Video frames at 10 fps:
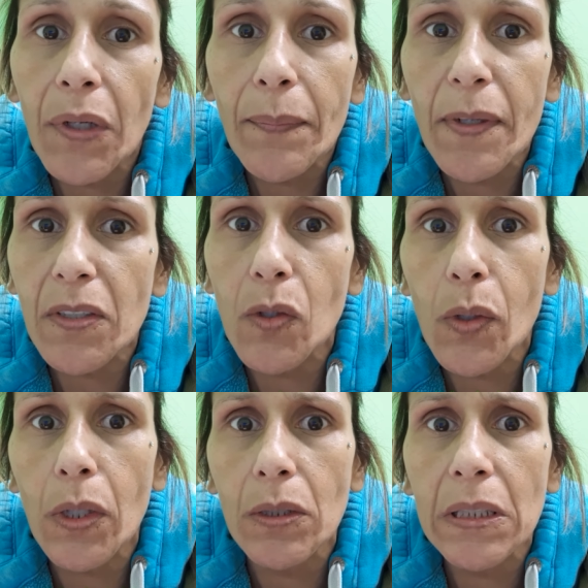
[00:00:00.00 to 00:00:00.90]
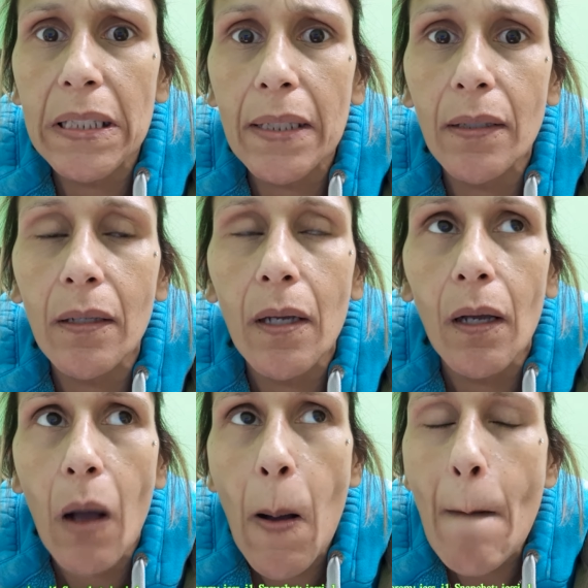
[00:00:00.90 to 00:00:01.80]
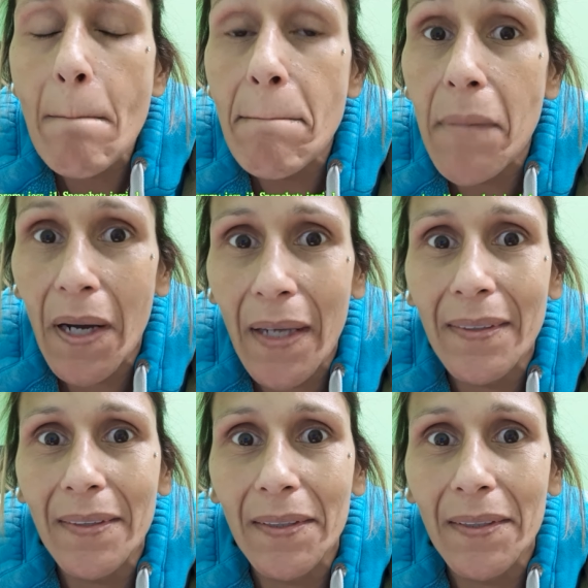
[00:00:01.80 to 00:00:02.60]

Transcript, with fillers: really much going on today, but